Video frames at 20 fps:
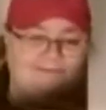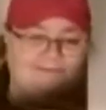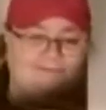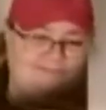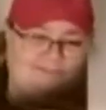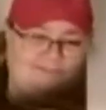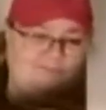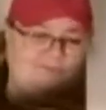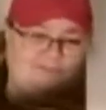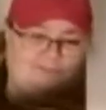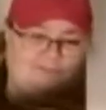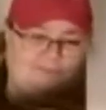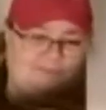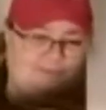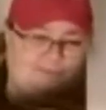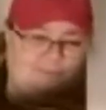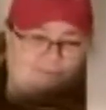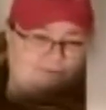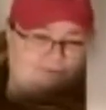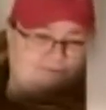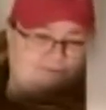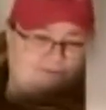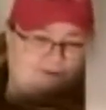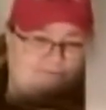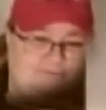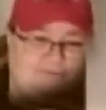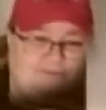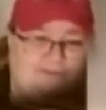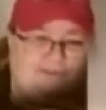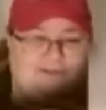It's a piece of paper. It's not
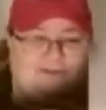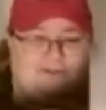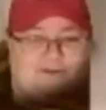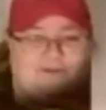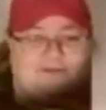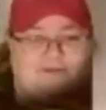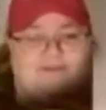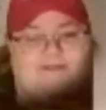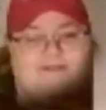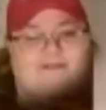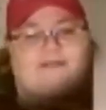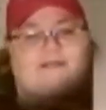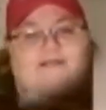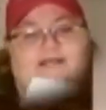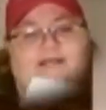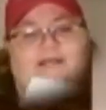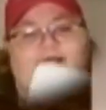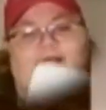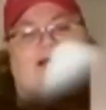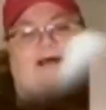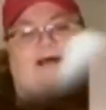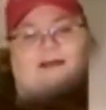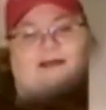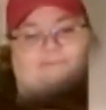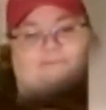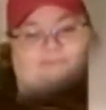really a card uh,